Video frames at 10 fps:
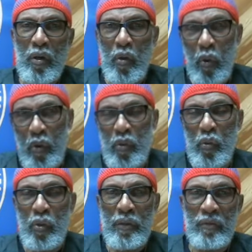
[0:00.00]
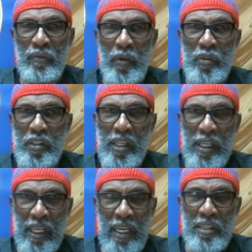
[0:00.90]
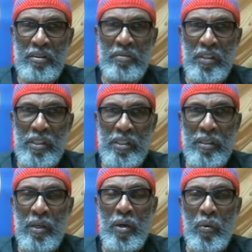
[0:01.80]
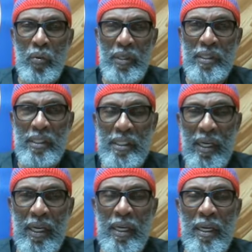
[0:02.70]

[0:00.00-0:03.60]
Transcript: going toward verse 10, the end of the vision, what does it say?